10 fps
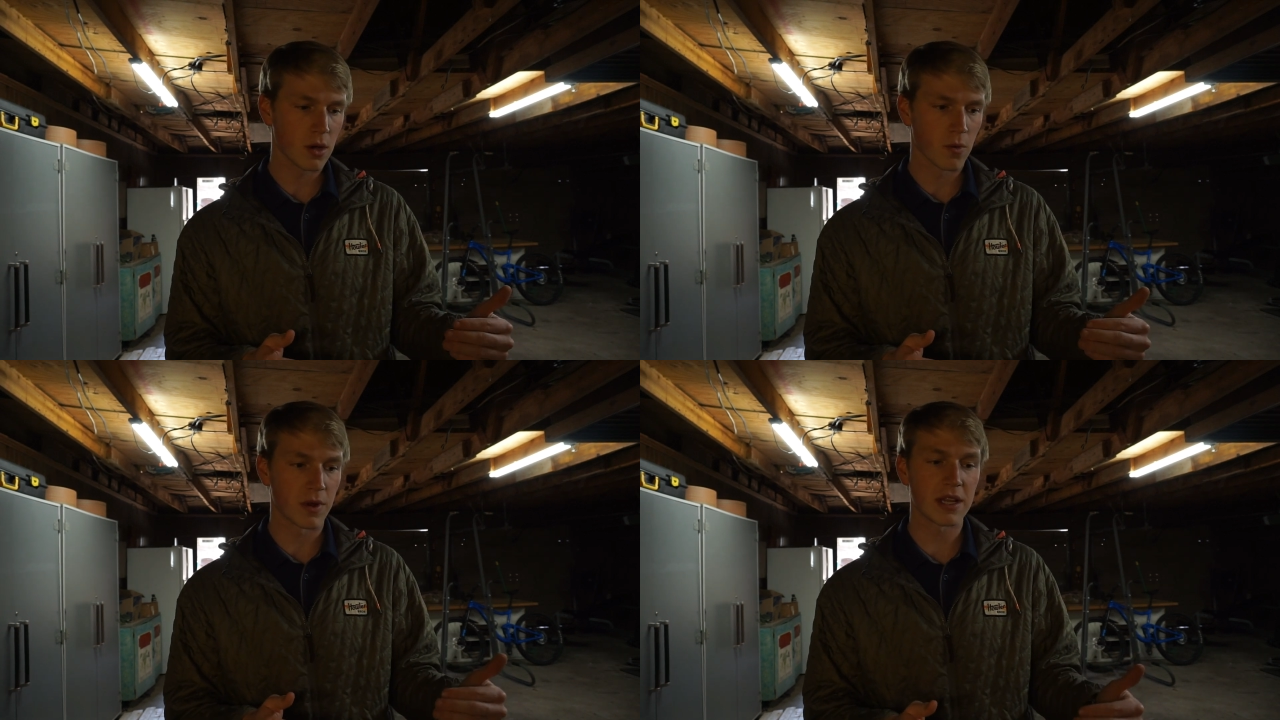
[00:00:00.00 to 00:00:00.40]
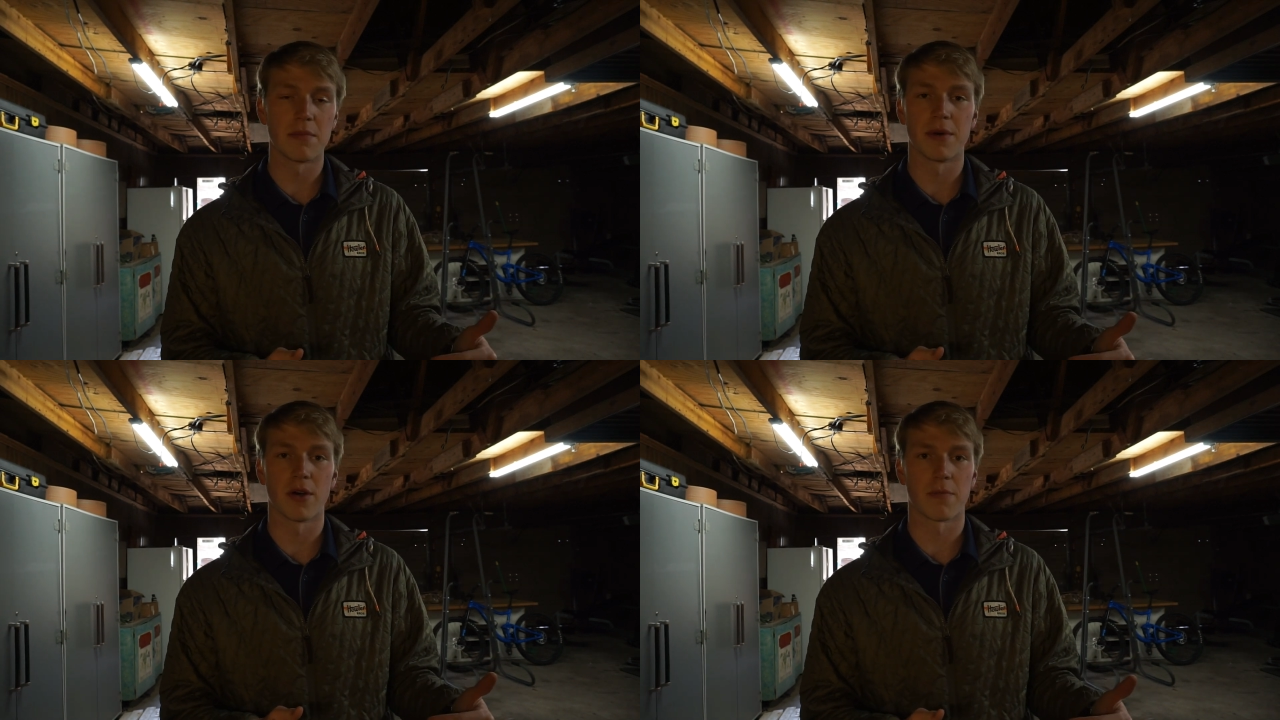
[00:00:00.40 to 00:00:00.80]
We need
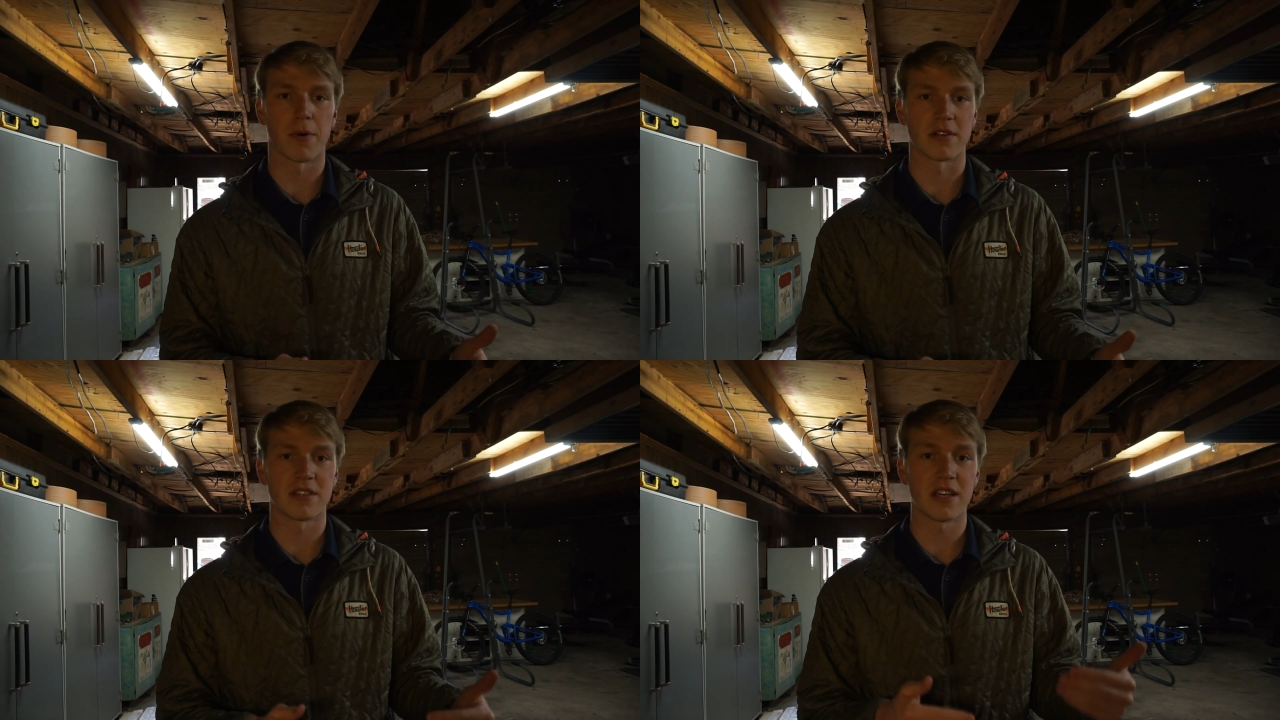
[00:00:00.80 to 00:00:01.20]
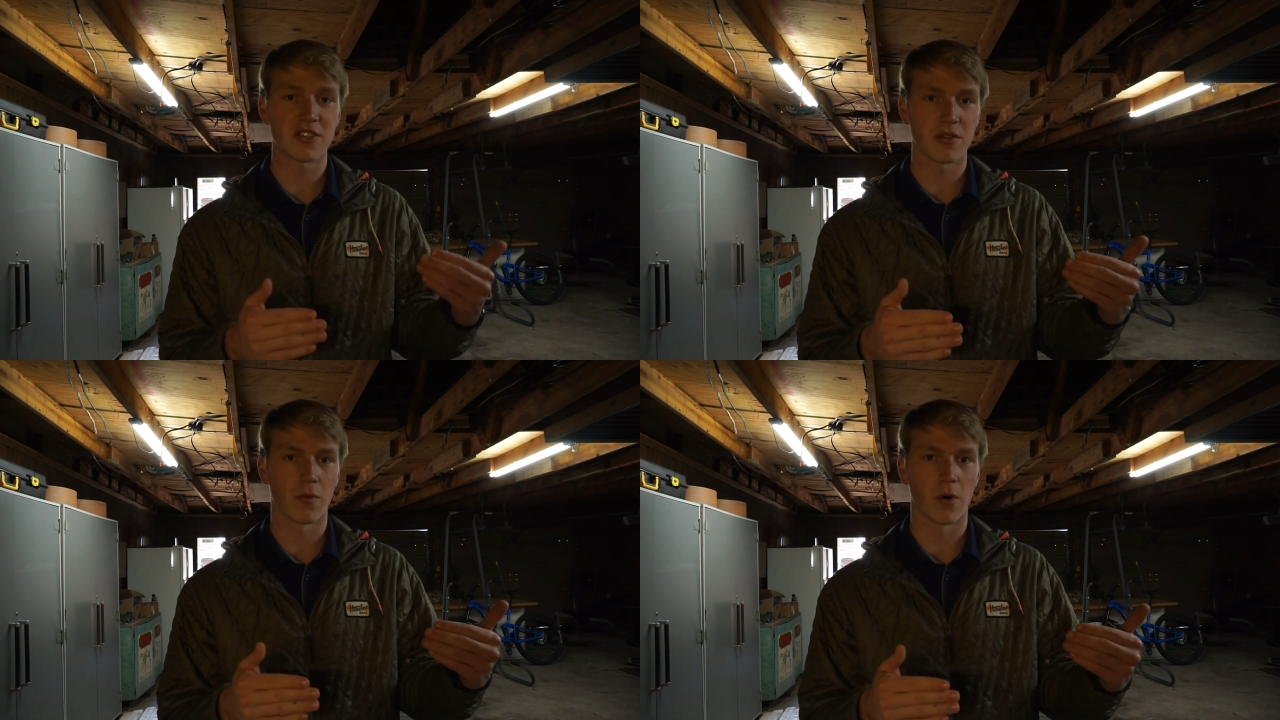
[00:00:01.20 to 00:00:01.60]
to build a
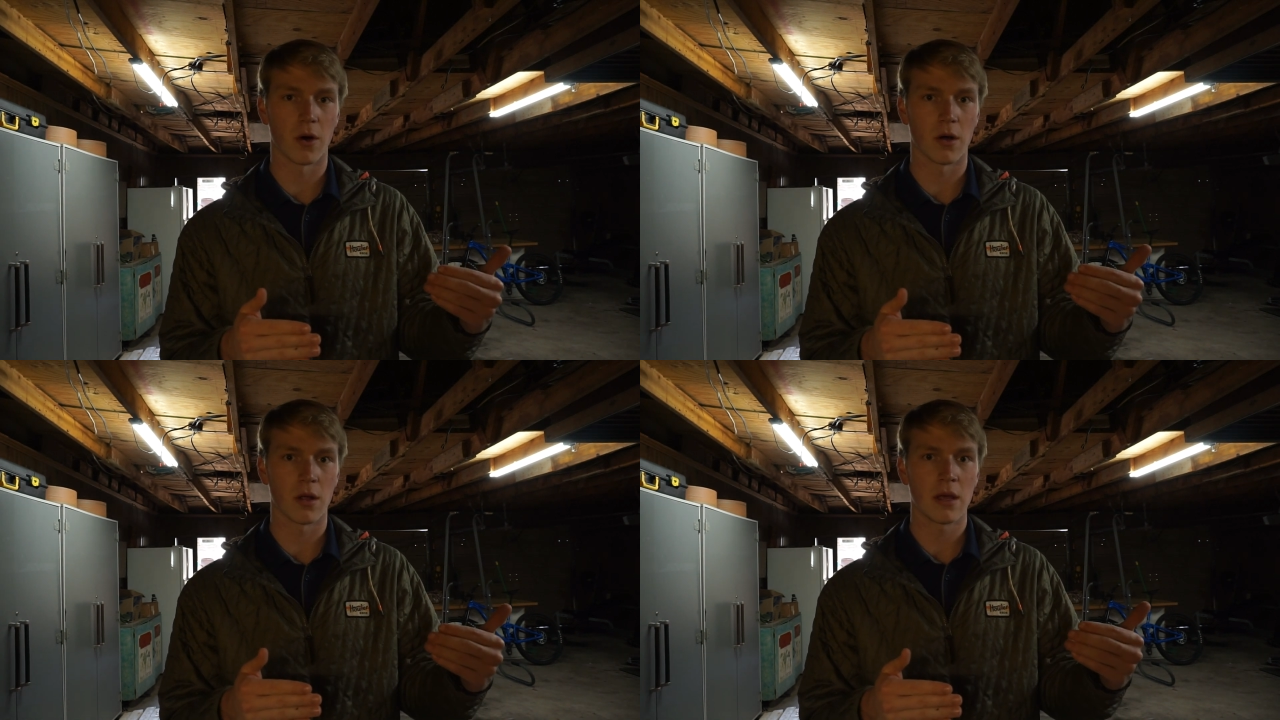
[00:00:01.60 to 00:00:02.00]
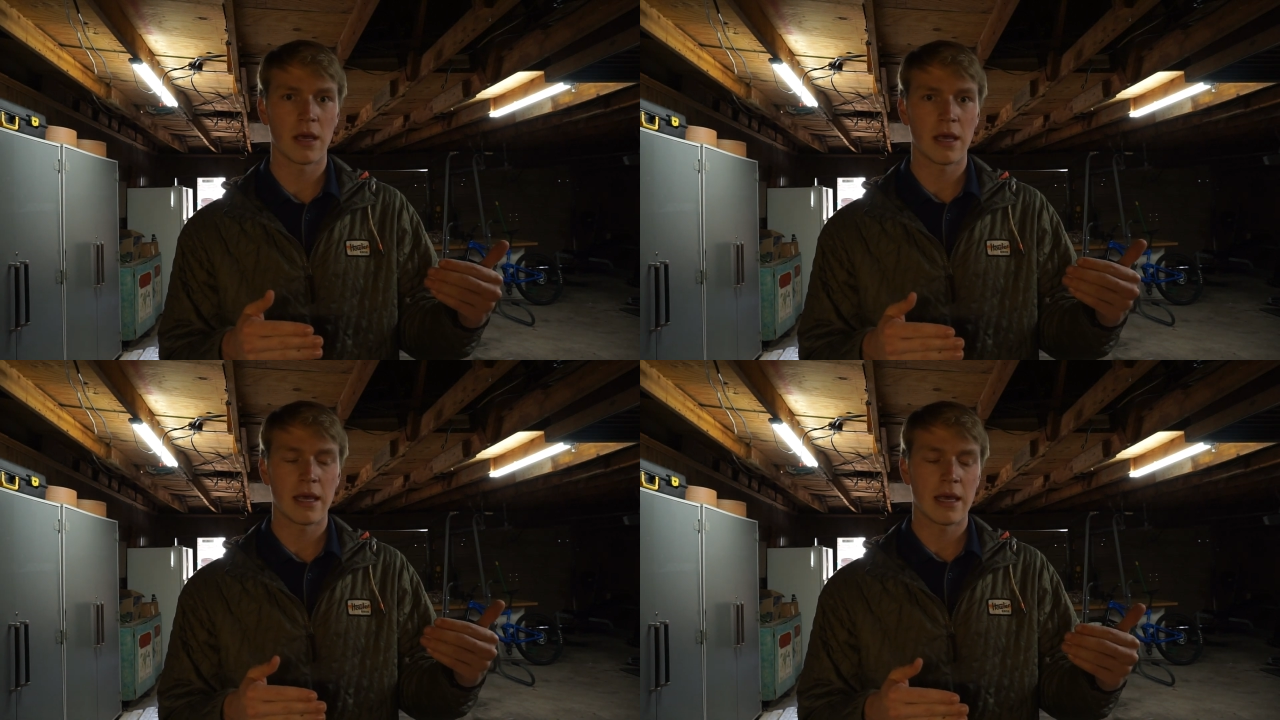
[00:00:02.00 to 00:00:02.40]
partition wall
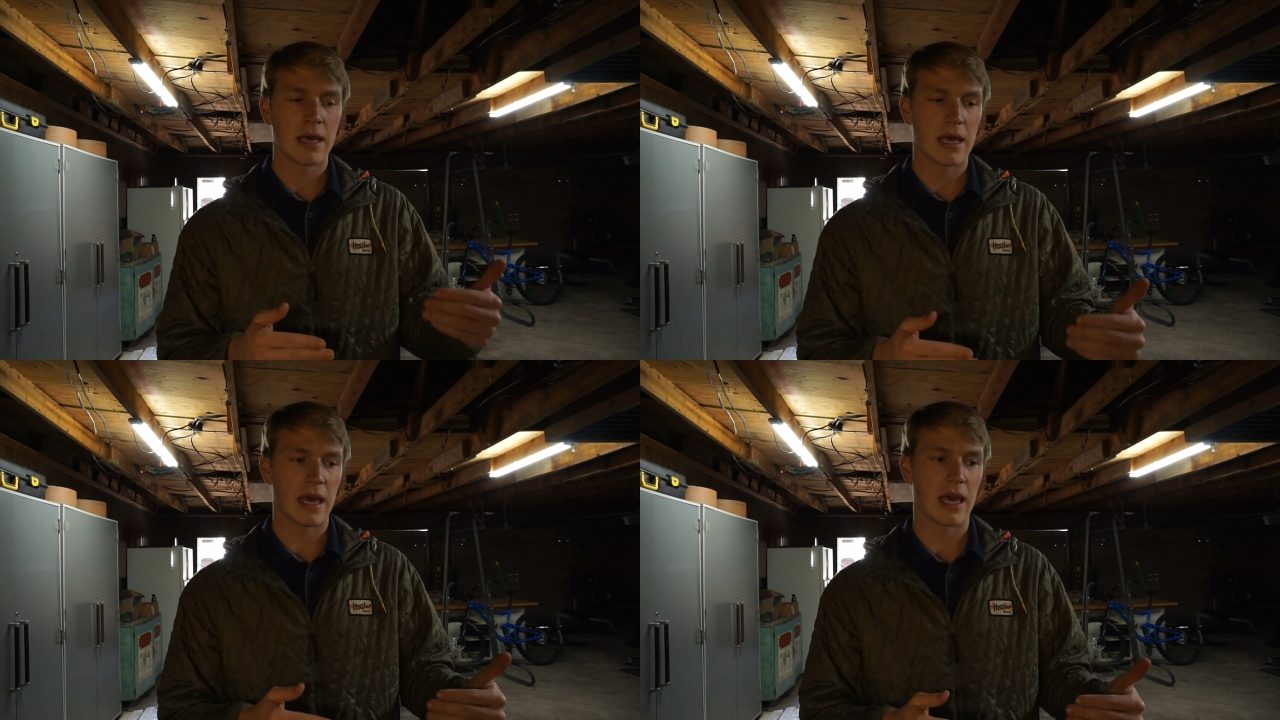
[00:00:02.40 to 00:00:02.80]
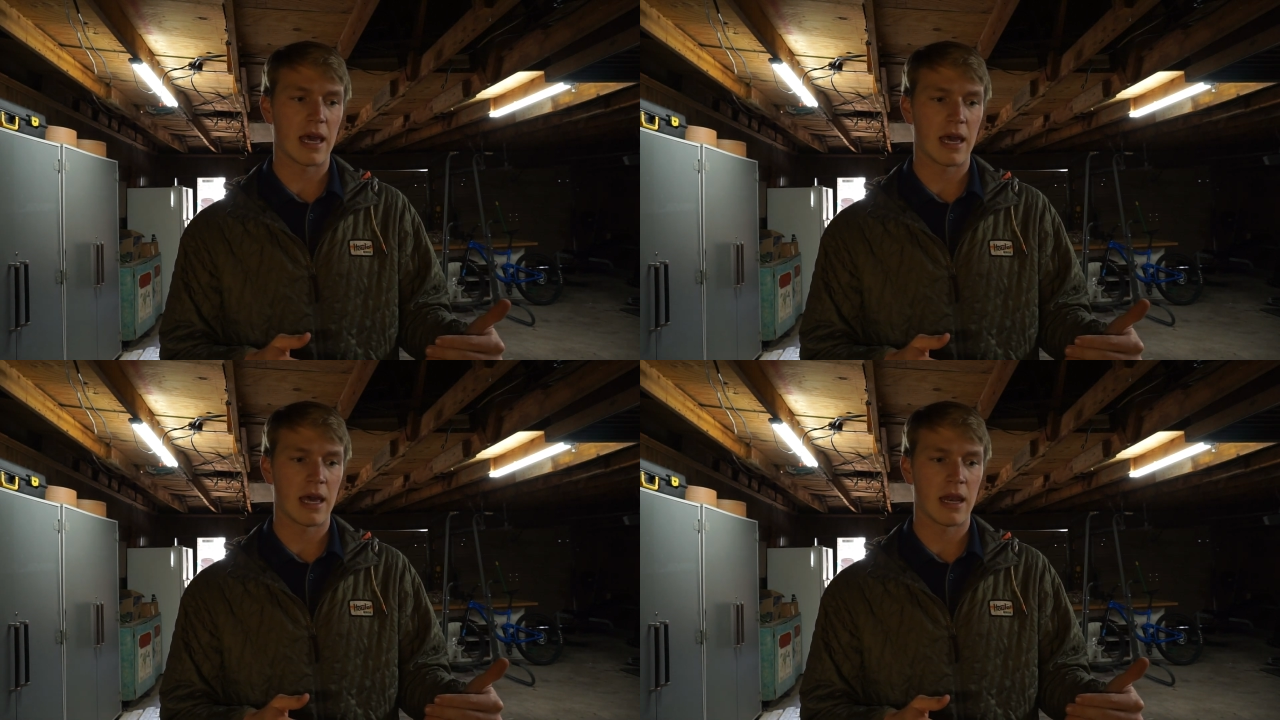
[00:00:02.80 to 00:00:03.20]

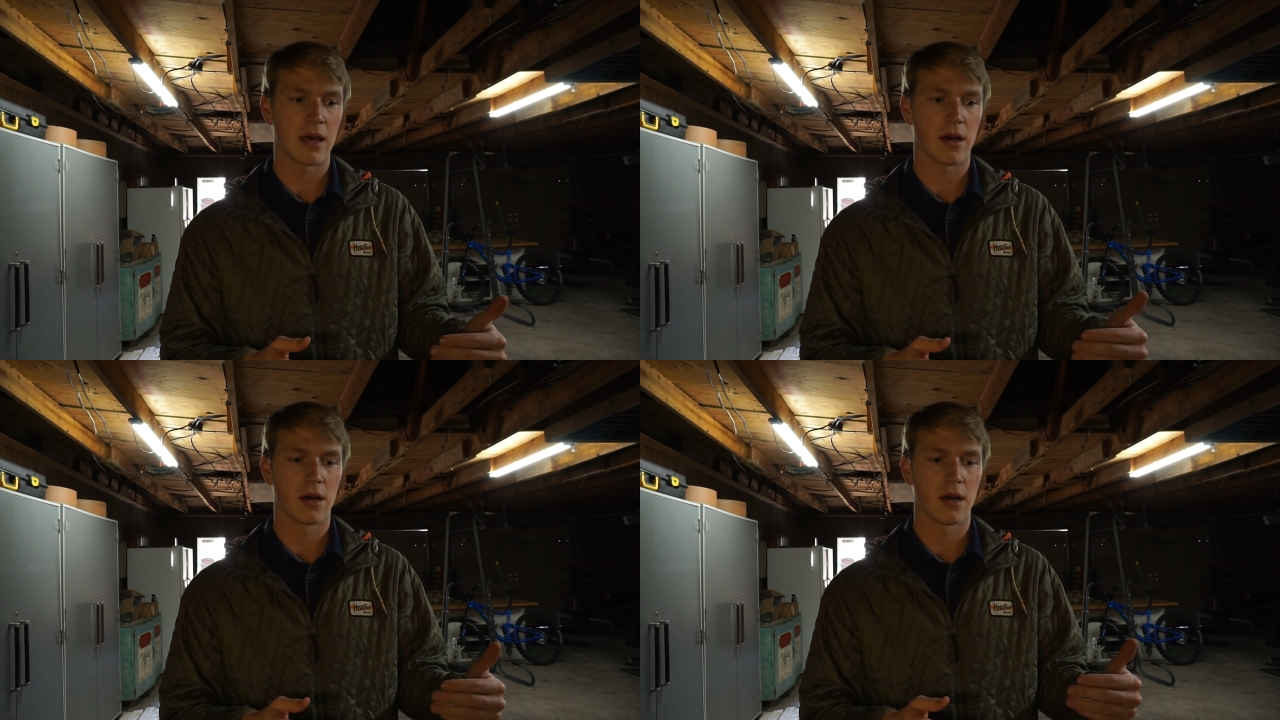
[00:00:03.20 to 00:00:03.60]
and